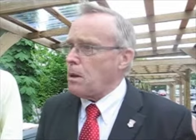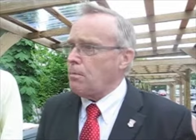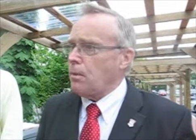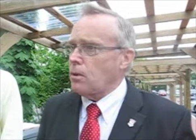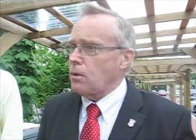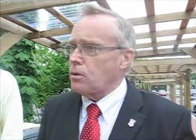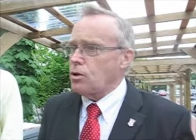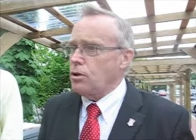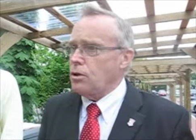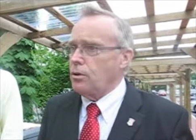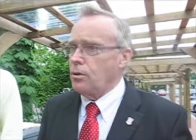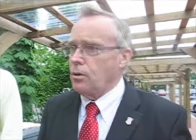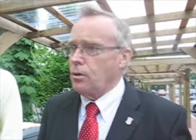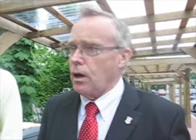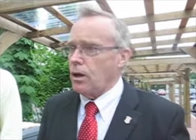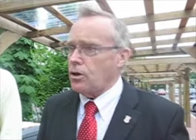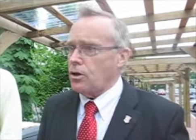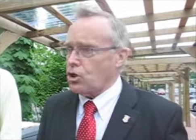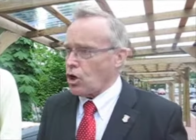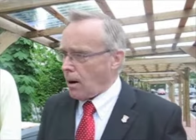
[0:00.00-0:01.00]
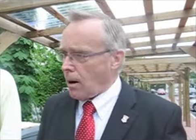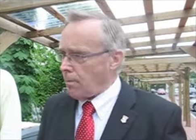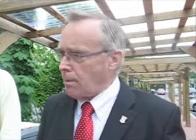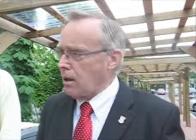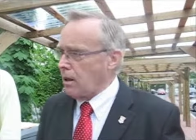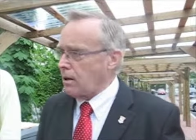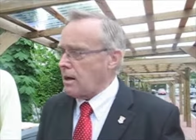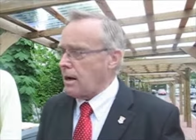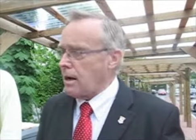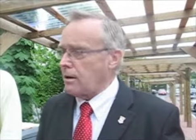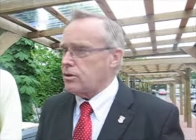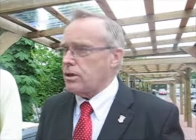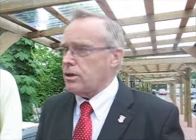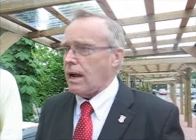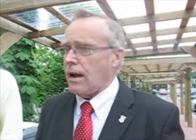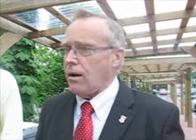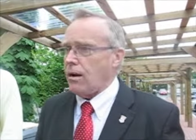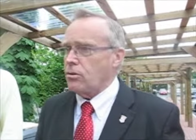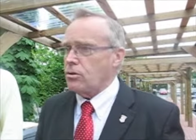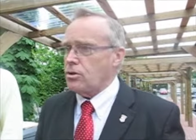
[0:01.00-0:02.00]
people to shop in the
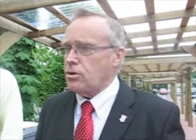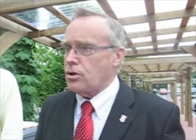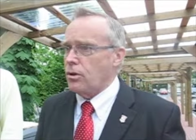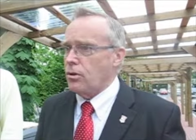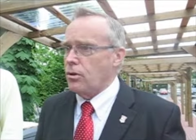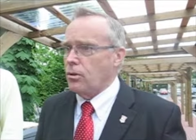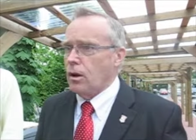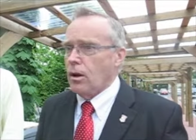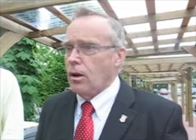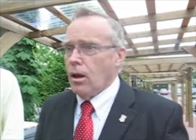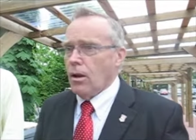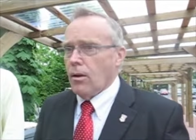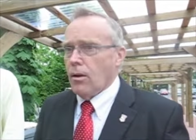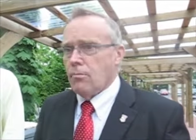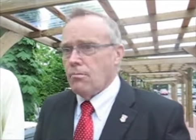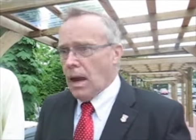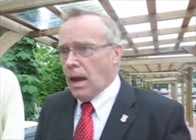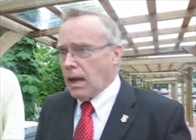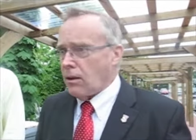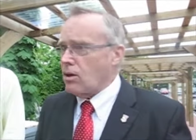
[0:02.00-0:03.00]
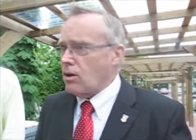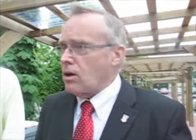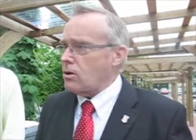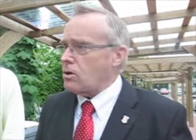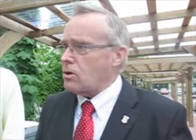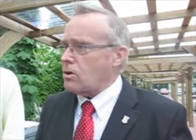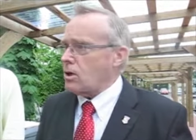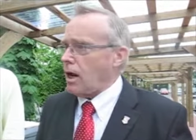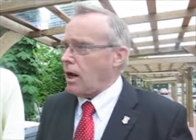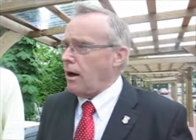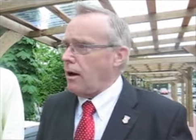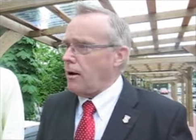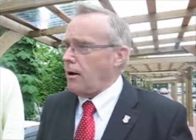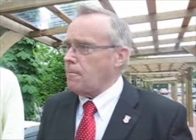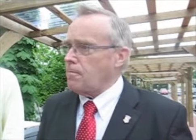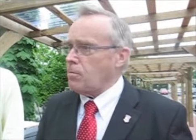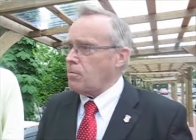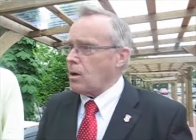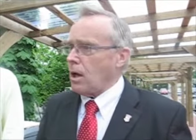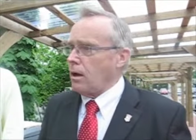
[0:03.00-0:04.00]
downtown, to make this
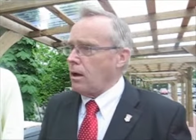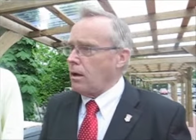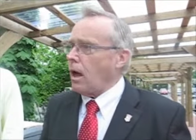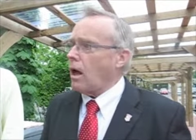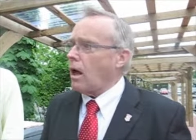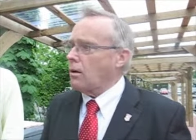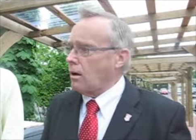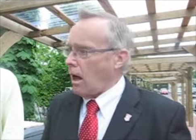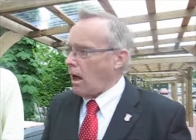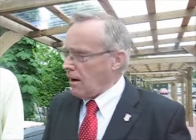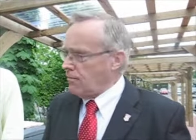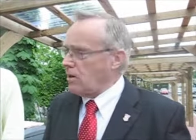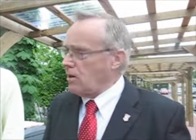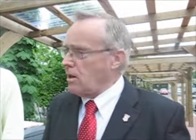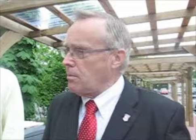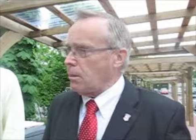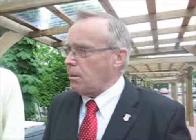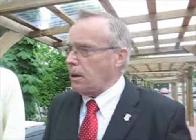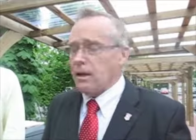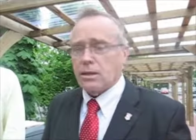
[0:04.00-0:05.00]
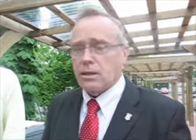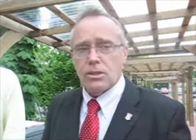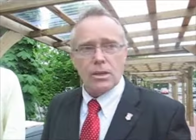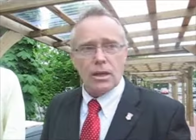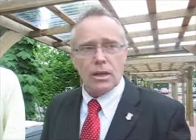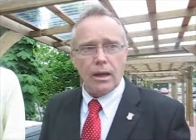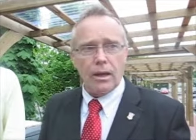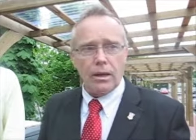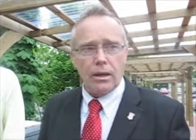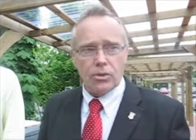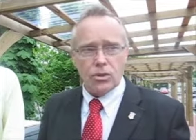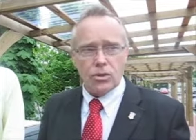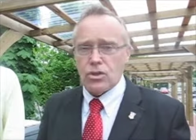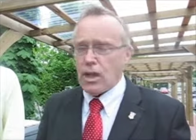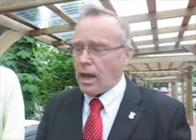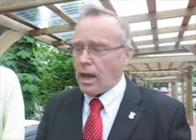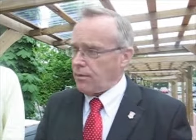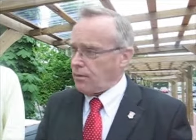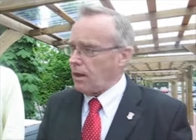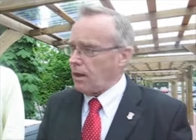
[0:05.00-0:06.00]
a lively place, and I
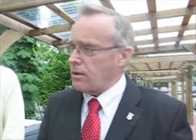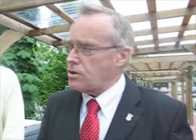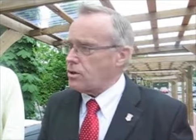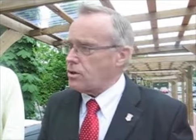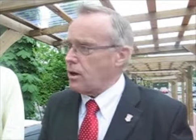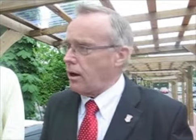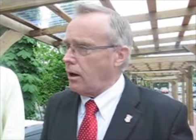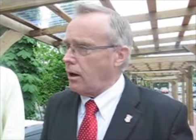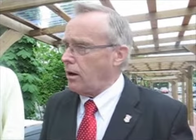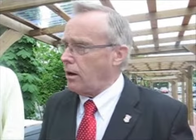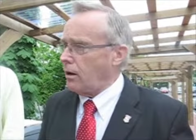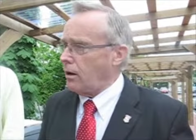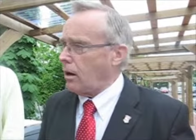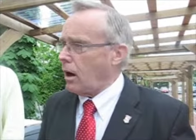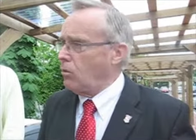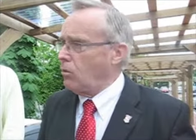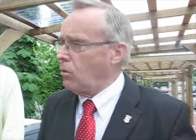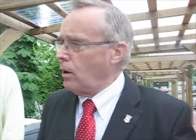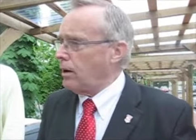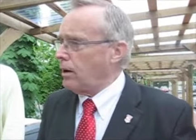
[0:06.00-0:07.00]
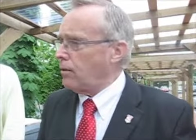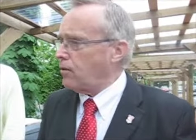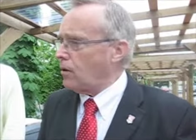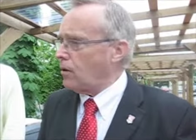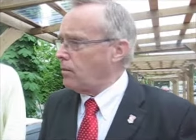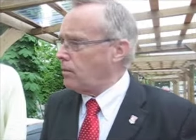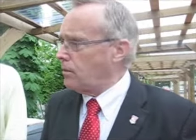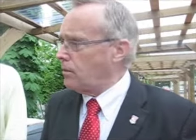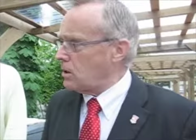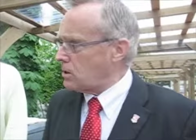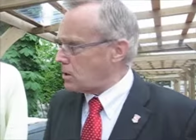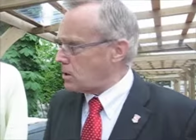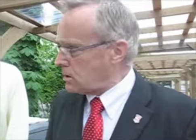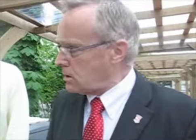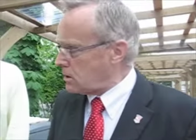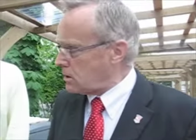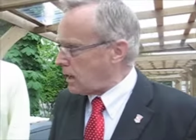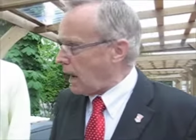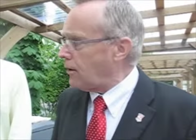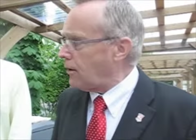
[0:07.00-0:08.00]
understand that a week from this
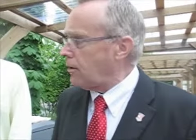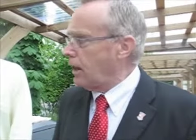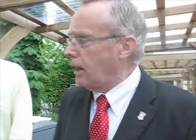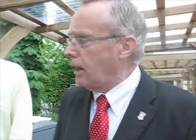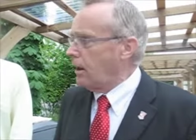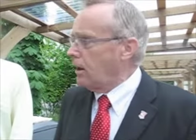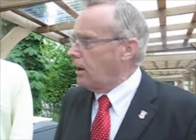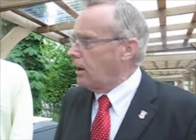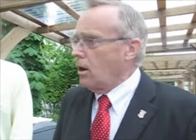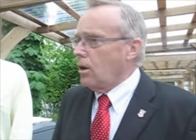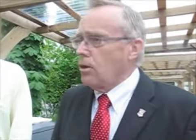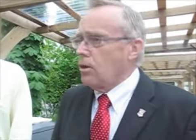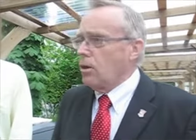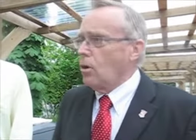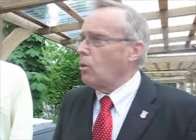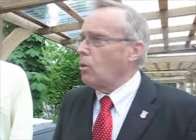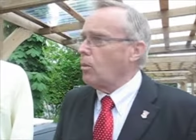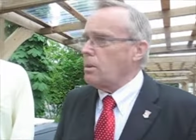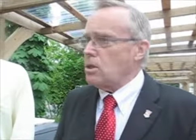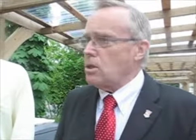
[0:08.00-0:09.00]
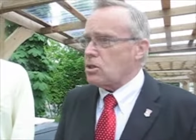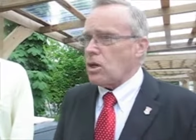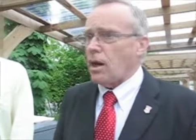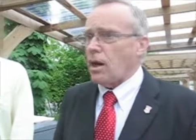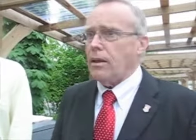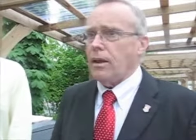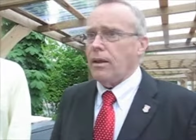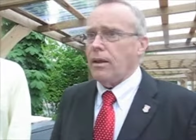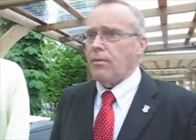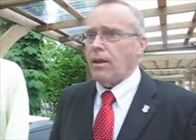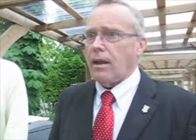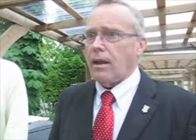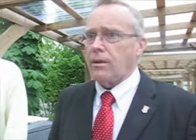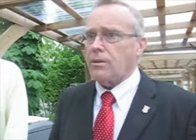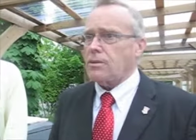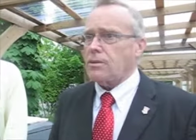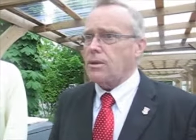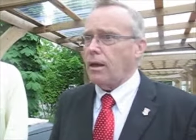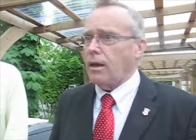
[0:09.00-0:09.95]
Saturday you will be starting that